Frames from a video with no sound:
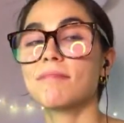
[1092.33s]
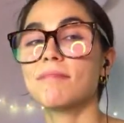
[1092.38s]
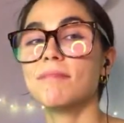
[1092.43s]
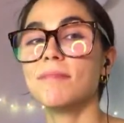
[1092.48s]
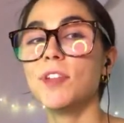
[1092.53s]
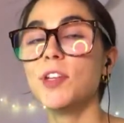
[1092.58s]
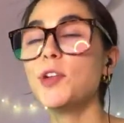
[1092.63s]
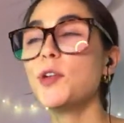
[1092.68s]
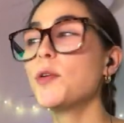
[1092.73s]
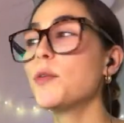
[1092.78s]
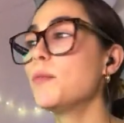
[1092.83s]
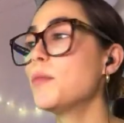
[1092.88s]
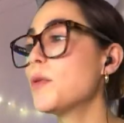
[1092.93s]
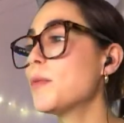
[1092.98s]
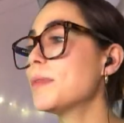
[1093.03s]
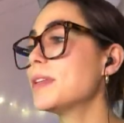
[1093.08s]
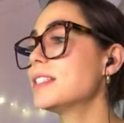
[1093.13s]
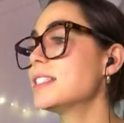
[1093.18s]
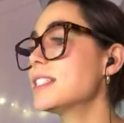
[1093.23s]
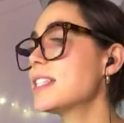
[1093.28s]
You know,
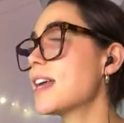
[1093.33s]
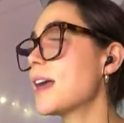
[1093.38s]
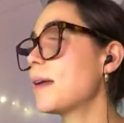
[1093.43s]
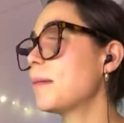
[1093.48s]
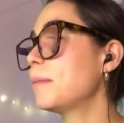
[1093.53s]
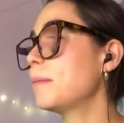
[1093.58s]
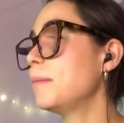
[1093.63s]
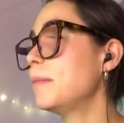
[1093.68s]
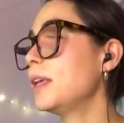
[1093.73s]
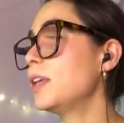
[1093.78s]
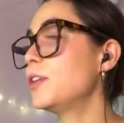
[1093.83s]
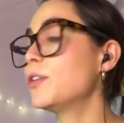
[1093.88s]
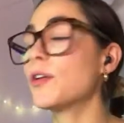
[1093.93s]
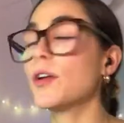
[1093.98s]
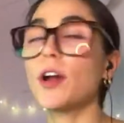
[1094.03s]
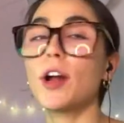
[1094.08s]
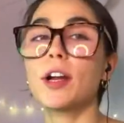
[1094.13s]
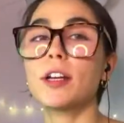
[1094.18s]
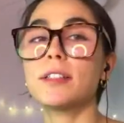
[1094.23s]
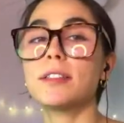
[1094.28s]
moments that make your
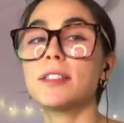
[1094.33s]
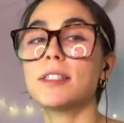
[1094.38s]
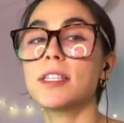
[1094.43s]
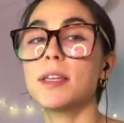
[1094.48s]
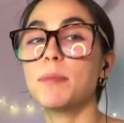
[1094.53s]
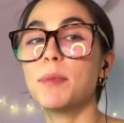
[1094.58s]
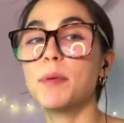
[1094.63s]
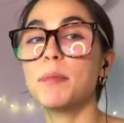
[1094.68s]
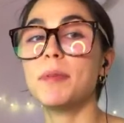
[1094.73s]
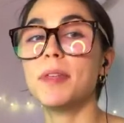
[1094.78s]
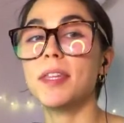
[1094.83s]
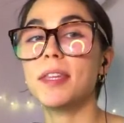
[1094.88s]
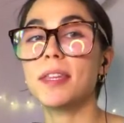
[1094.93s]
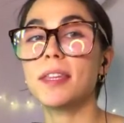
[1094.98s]
heart skip a beat.